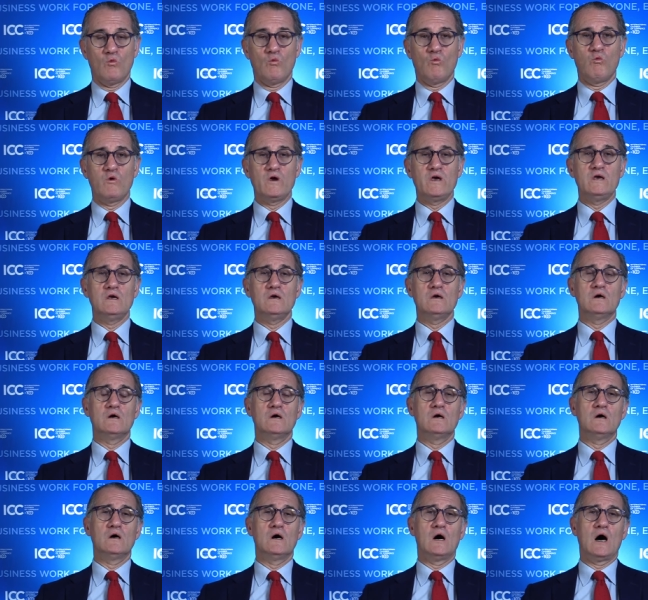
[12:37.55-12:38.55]
We
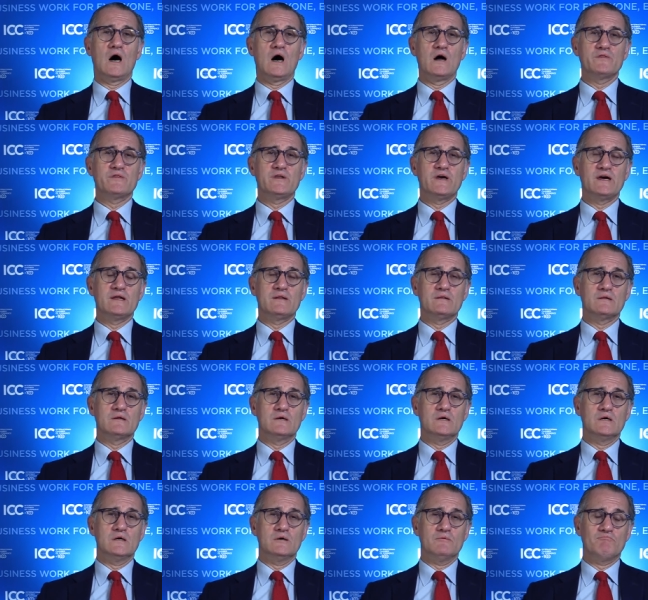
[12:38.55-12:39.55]
are
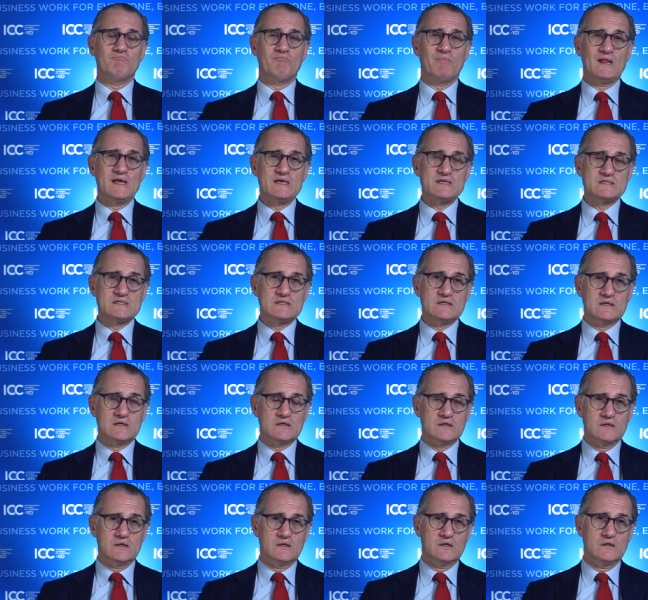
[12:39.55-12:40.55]
then
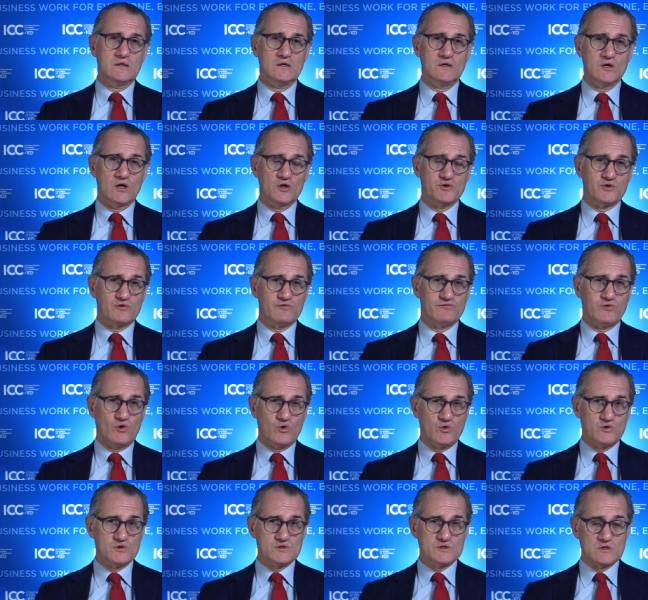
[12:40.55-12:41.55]
placing a lot of
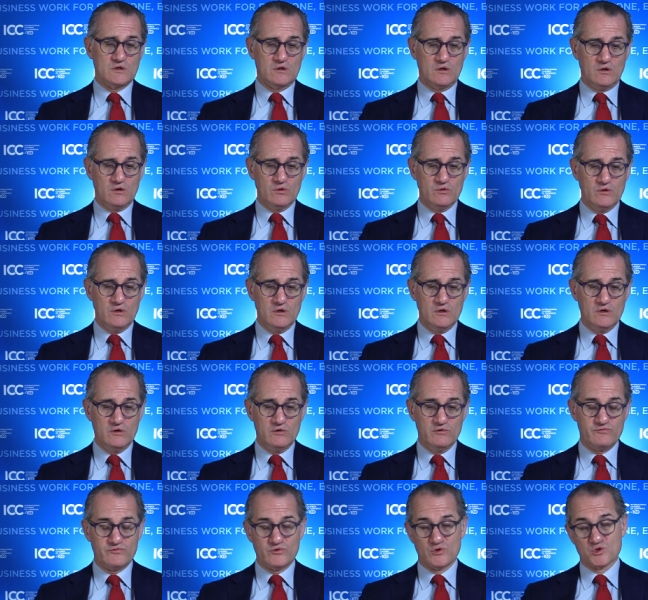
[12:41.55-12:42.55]
focus on
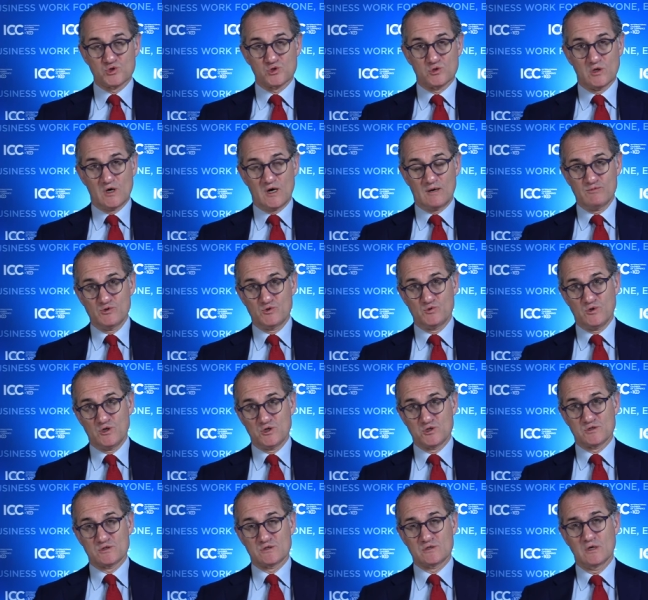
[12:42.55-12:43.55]
virtual
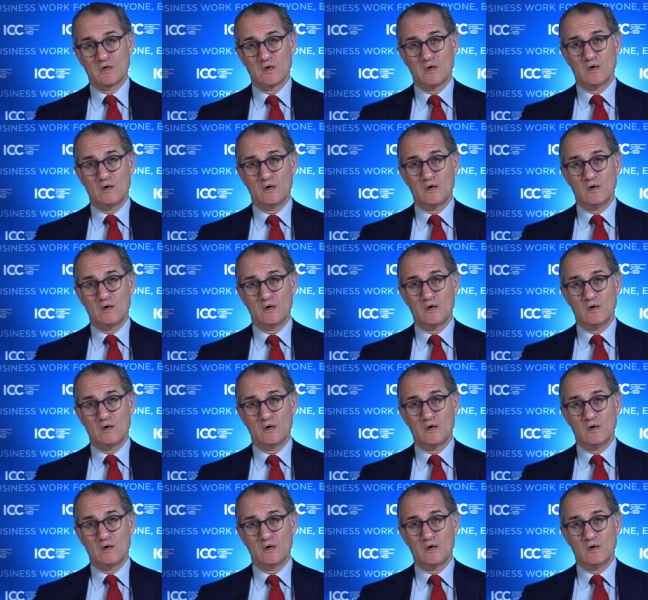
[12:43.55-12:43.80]
arbitrations